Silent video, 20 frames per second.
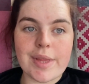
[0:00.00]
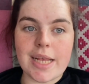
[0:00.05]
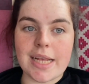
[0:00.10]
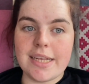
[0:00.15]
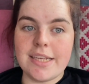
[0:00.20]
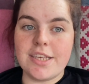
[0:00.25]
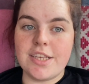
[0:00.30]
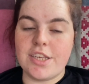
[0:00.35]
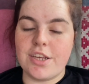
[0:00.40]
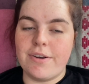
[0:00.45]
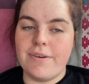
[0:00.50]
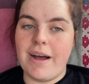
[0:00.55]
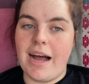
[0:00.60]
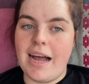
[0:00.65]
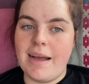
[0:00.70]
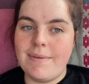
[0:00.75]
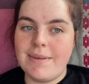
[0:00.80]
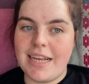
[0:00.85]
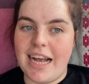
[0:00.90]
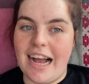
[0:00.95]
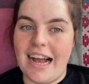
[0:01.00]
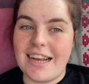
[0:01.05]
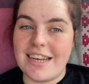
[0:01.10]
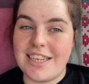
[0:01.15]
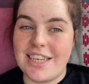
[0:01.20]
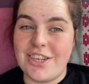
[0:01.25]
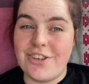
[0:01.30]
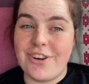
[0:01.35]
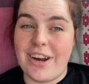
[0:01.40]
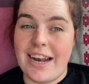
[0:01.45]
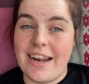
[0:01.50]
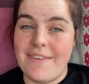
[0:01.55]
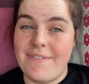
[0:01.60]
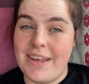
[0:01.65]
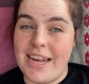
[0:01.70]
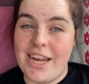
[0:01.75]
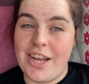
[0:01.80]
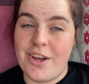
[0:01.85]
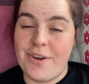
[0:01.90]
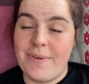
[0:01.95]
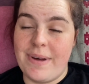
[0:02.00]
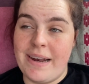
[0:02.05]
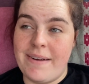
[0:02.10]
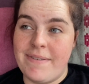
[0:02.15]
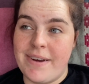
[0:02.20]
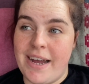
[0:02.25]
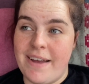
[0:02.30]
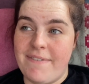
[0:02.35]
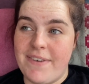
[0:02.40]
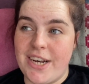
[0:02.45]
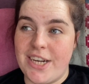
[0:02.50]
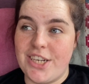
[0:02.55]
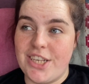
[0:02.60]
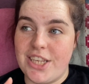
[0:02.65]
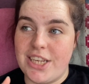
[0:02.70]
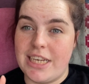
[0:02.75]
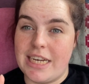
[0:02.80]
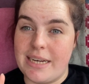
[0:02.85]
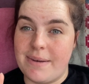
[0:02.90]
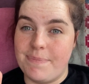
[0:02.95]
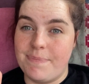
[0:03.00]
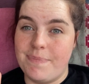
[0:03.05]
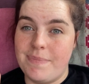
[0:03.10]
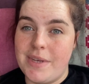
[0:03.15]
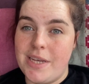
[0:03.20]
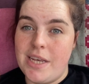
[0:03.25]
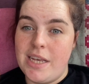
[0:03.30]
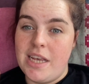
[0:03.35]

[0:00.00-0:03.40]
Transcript: But so I was actually trying to video whenever I finished the gym,